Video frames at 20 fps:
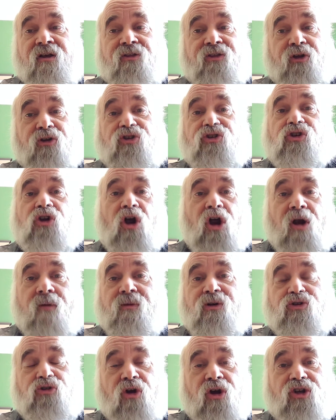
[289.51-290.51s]
there's an
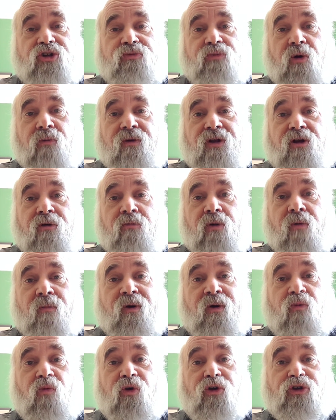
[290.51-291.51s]
arbitrage moment, a
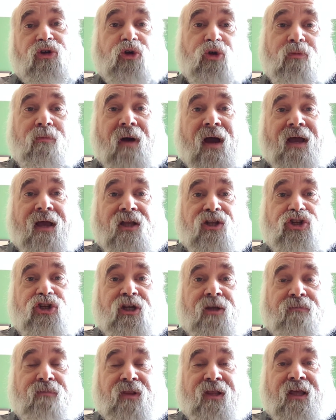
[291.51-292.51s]
moment where you buy it
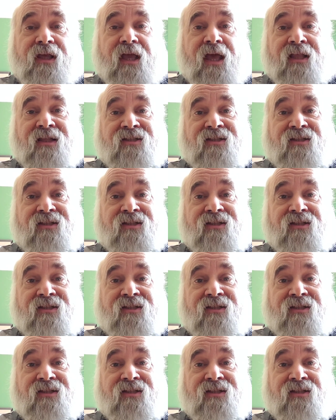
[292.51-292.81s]
cheaply,